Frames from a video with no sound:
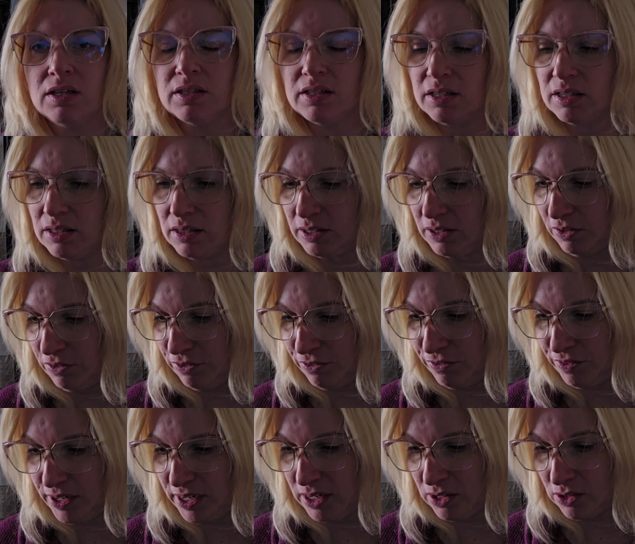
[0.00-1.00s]
the little
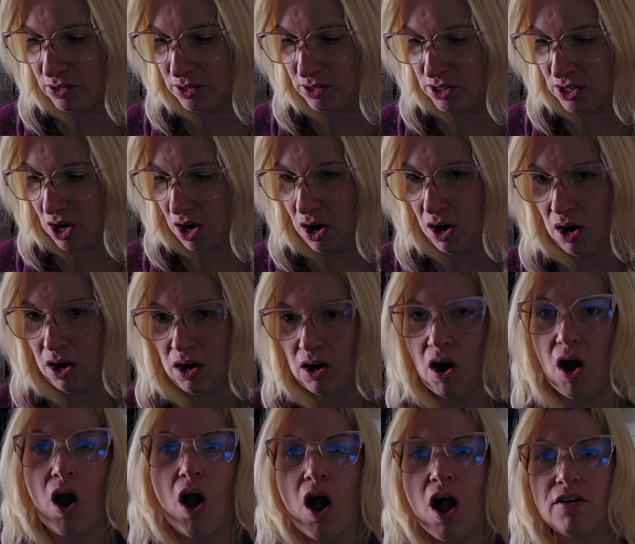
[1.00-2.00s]
finials
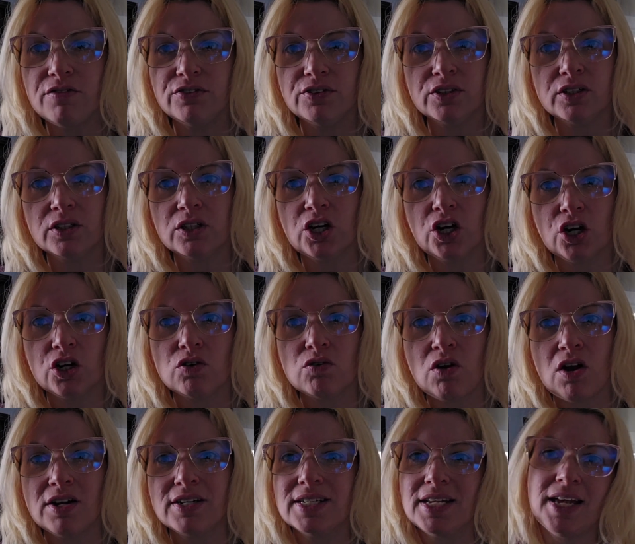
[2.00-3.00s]
are off the curtain
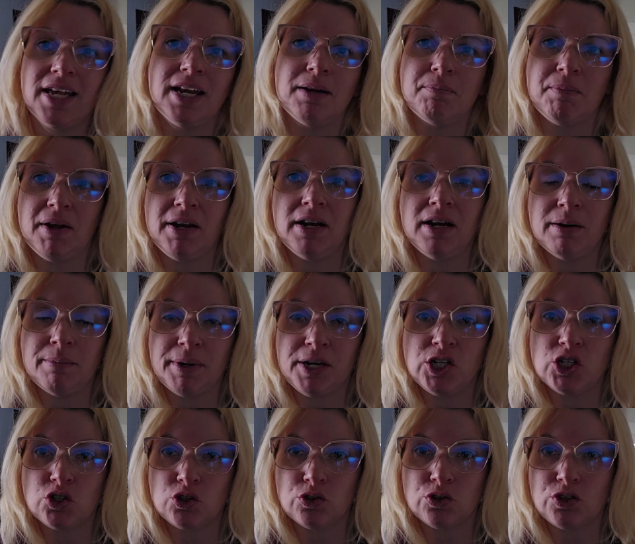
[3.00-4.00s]
rods, and none of
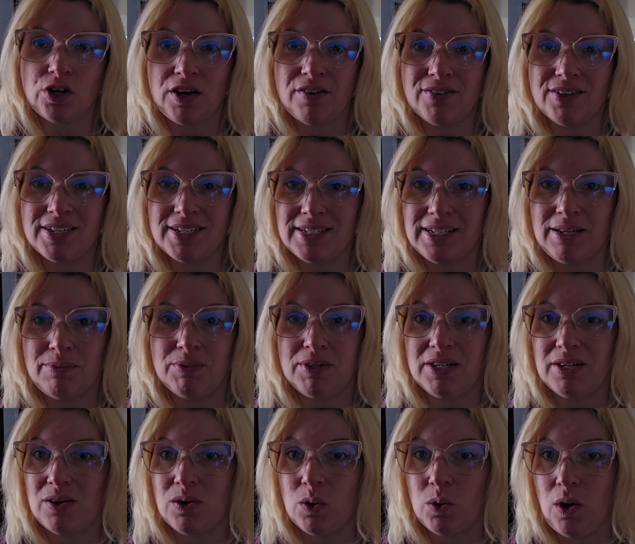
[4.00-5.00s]
my screwdrivers seem
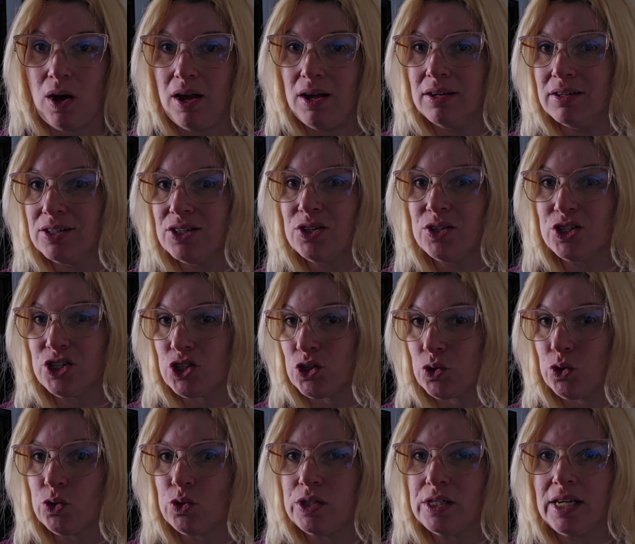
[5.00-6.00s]
to undo the
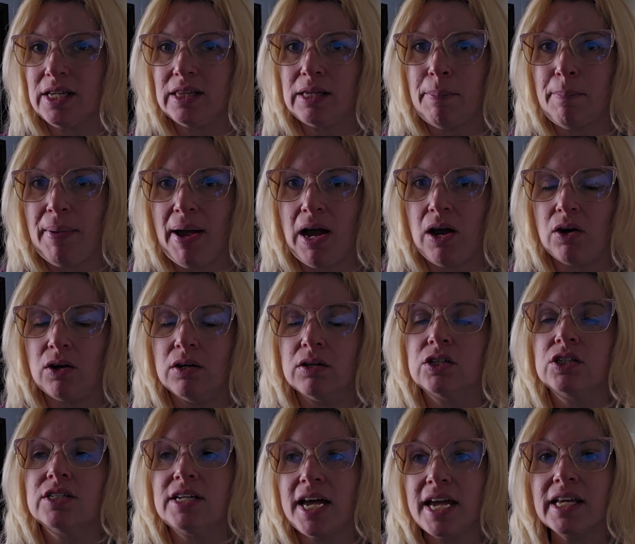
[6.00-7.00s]
screws to get them back,
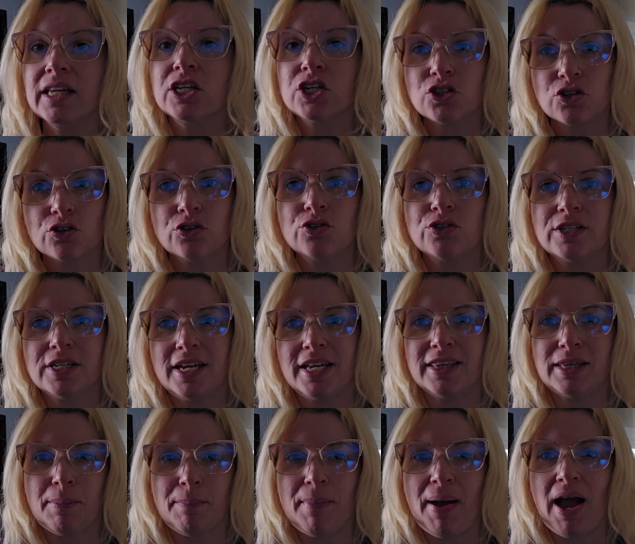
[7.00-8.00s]
or tighten the screws to
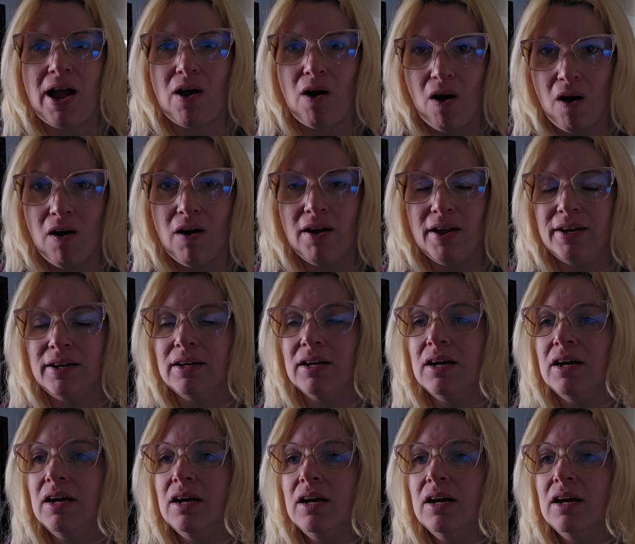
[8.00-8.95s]
get them back on.